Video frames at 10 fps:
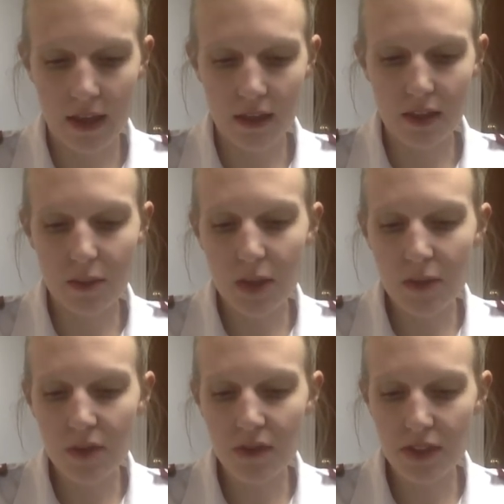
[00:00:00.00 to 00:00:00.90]
that the
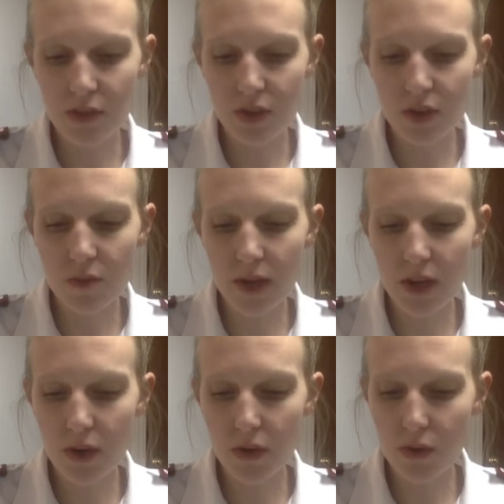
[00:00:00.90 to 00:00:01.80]
people of Israel may
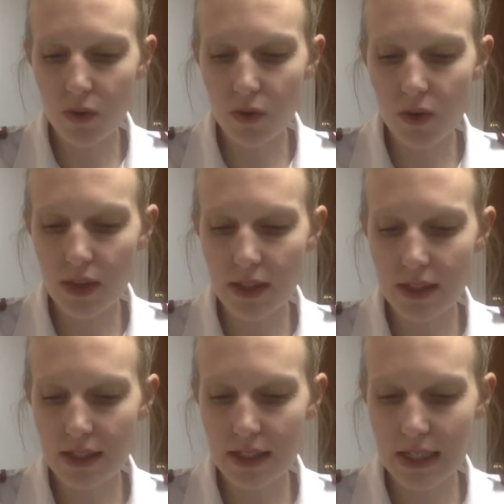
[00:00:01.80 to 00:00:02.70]
go through the
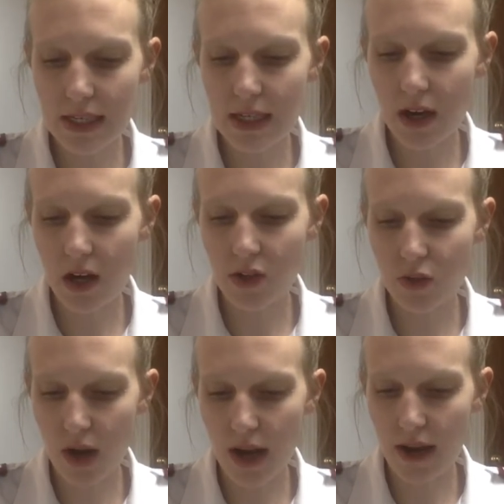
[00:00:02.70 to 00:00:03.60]
sea on
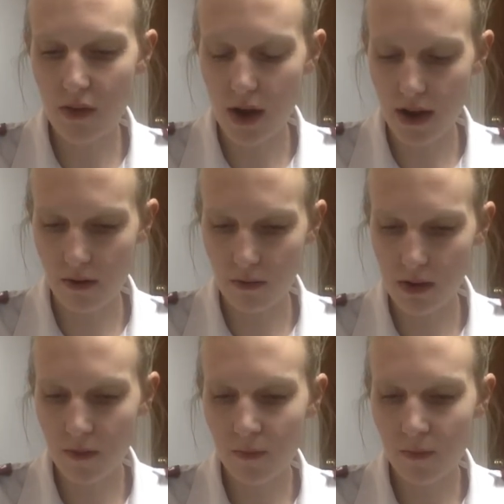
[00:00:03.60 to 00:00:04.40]
dry ground.